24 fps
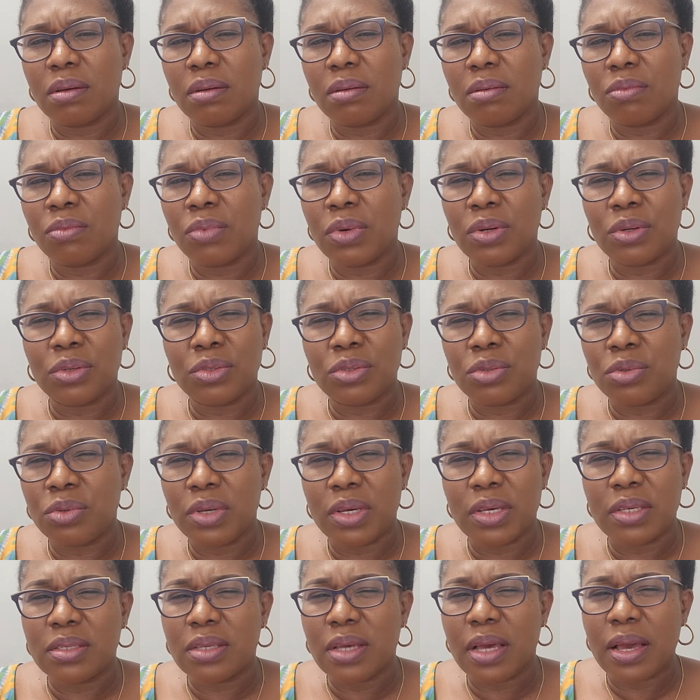1 or 2
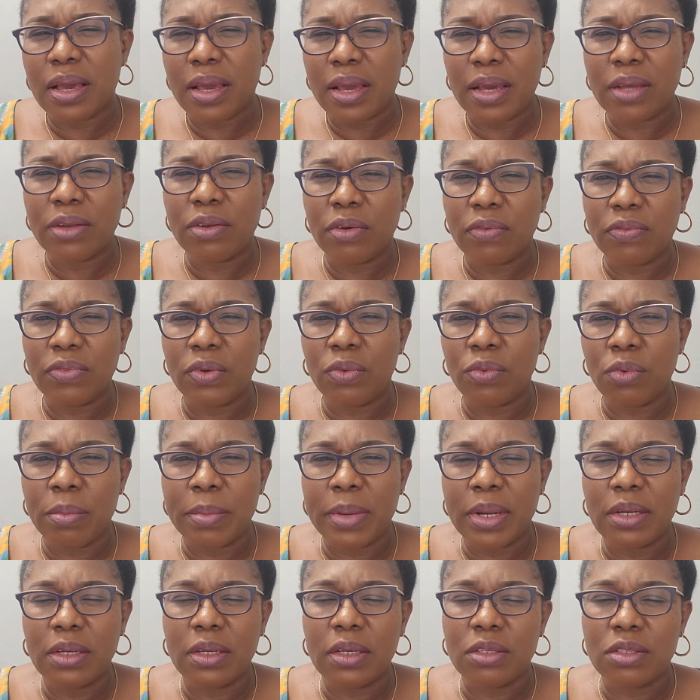years ahead of the
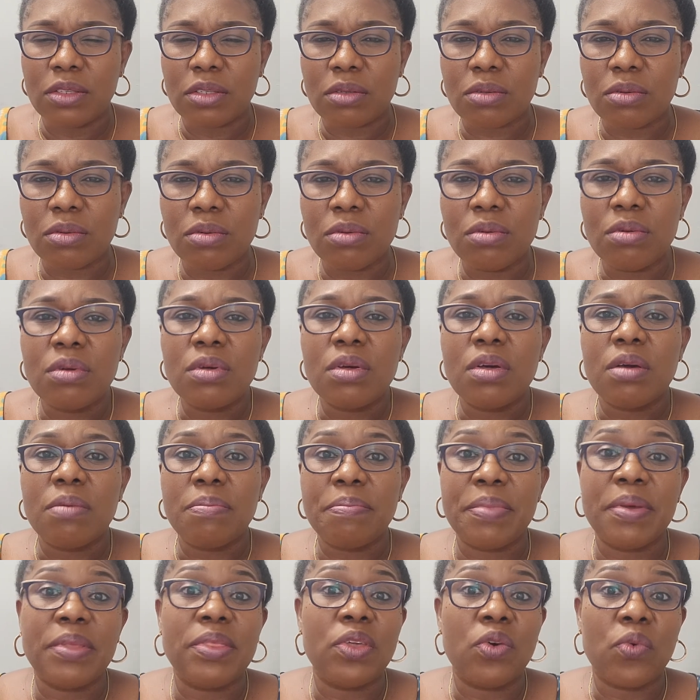woman in school,
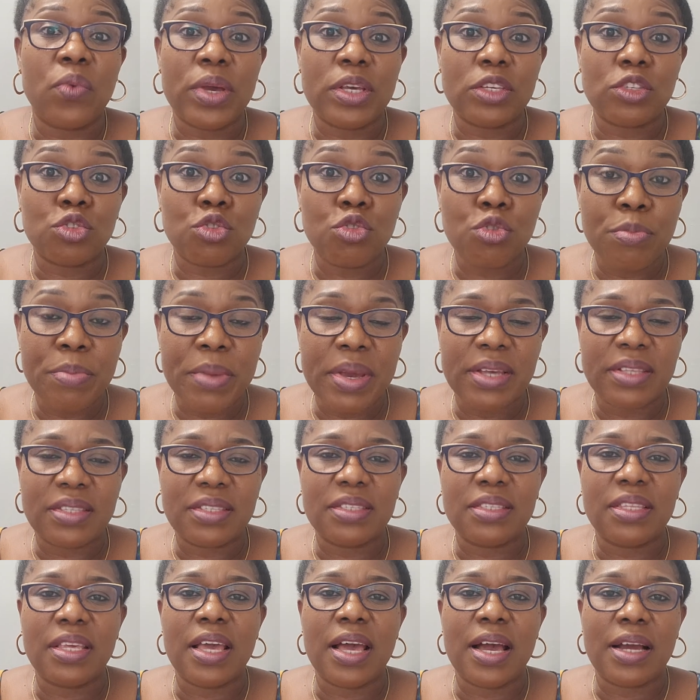but they were schoolmates.
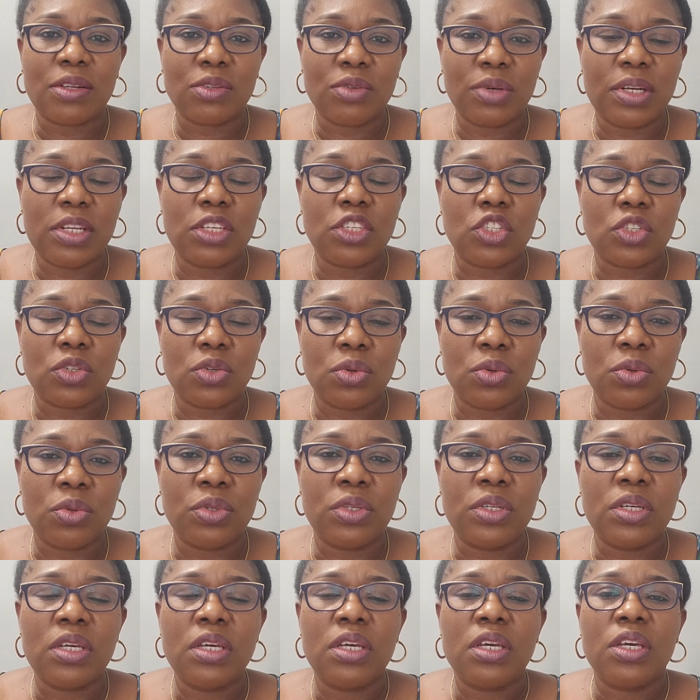They actually
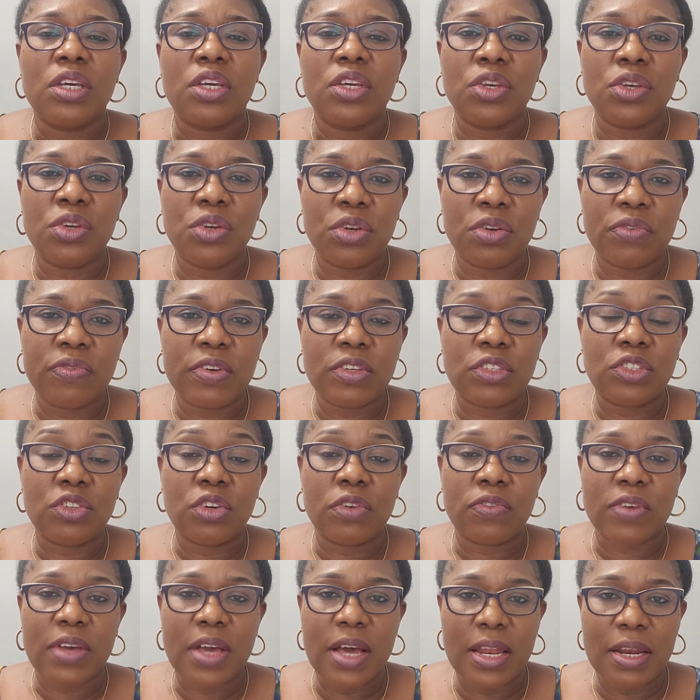schooled at University
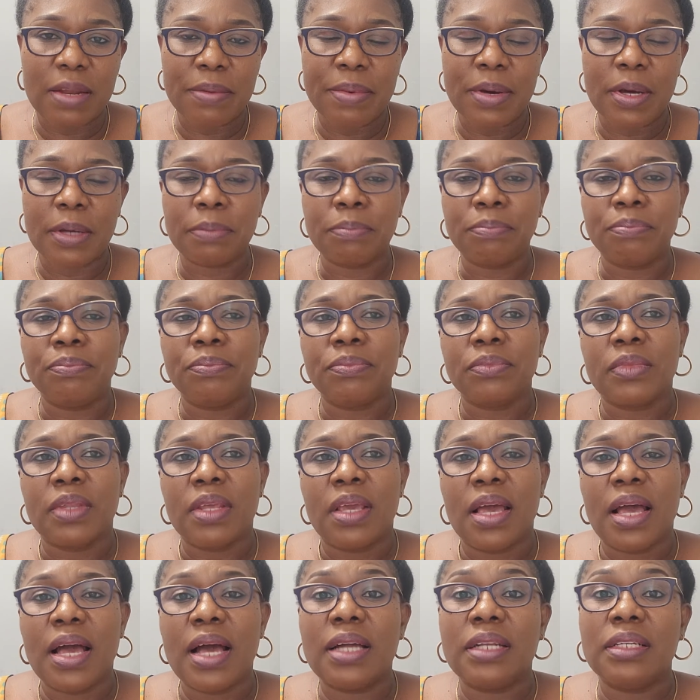of Calabar,
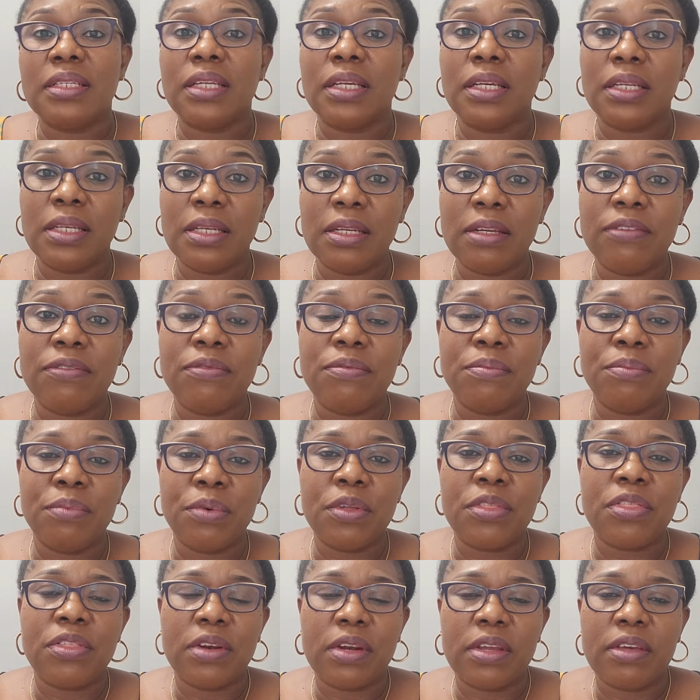and
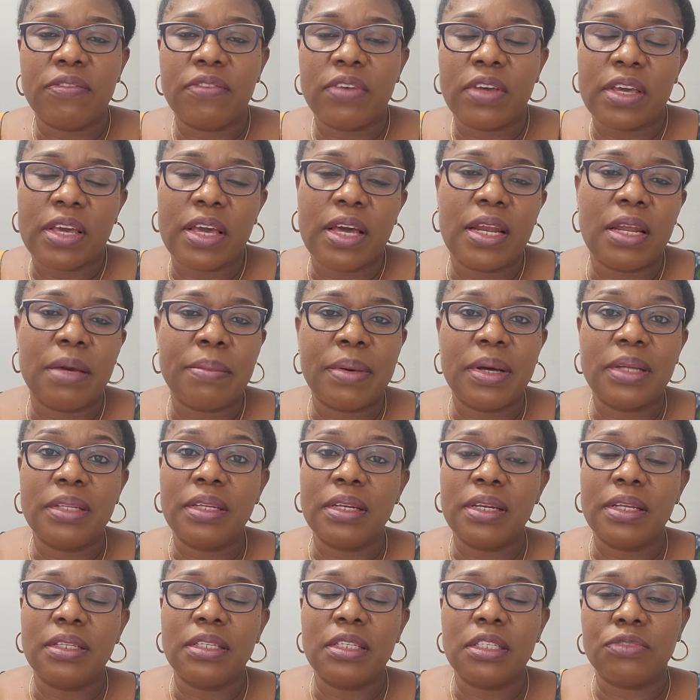both live in Calabar. The
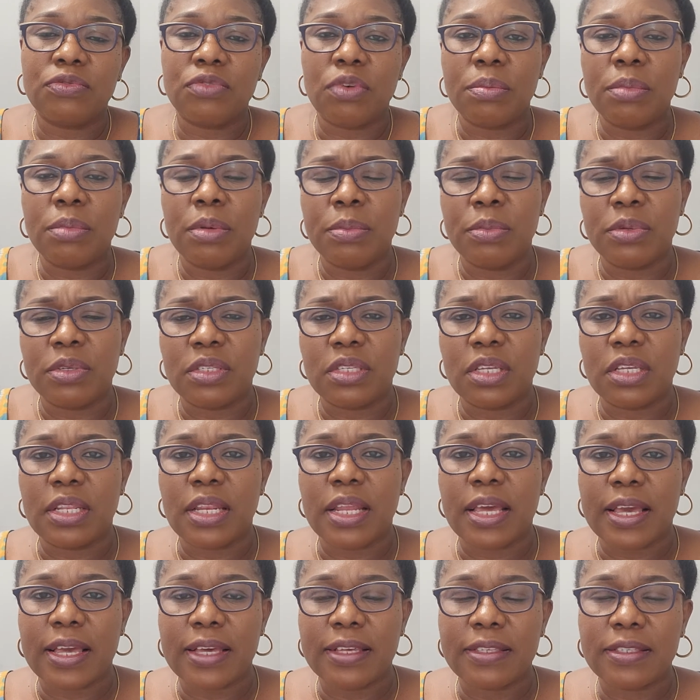ladies from Imo State,
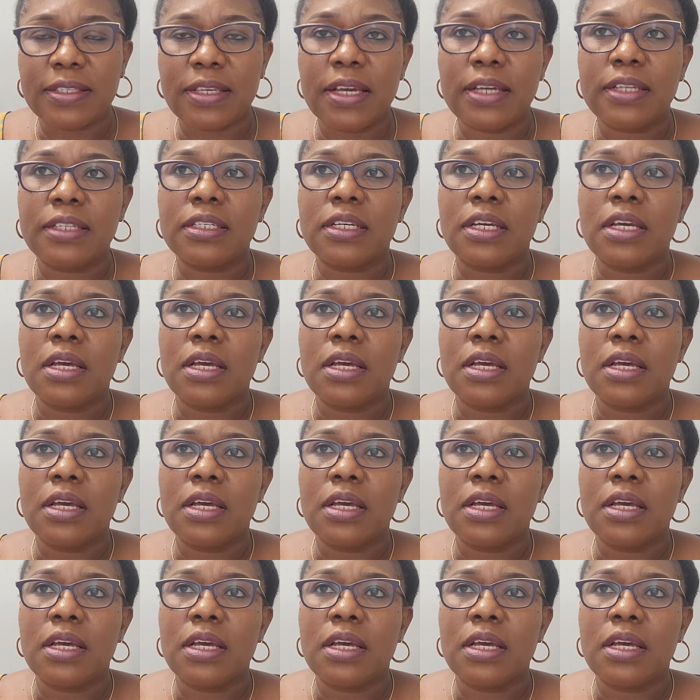like I said,